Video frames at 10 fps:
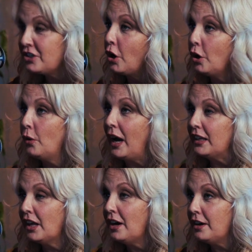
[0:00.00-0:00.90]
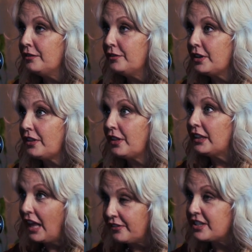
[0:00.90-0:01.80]
So I love a
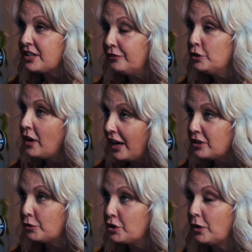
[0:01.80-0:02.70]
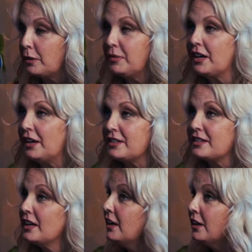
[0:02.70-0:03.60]
lot of the stuff you guys were doing because
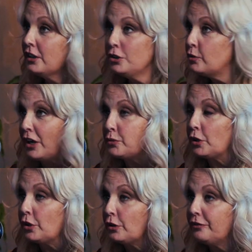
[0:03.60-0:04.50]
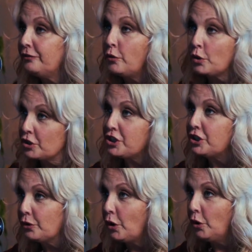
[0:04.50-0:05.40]
you guys were
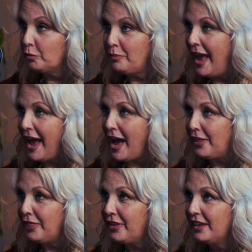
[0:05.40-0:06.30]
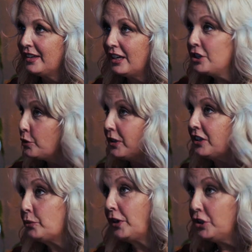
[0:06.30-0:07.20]
forging your own path and doing
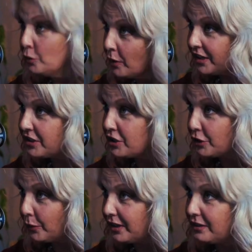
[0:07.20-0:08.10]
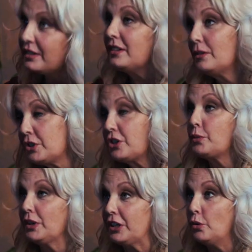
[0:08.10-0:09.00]
it the way you wanted to do it. Yeah. Which
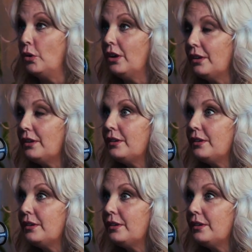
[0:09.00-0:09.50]
is really cool.